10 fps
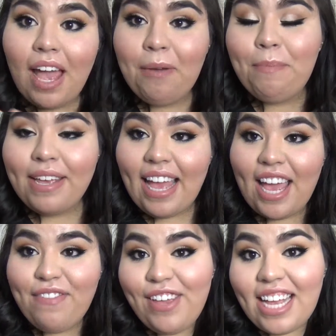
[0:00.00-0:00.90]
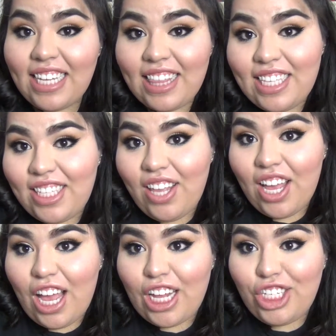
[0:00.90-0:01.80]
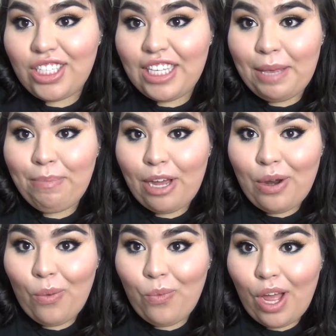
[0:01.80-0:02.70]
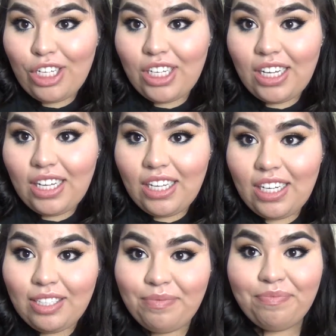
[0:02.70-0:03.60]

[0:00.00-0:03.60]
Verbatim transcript: Um, but yeah, if you guys like this look, just keep on watching.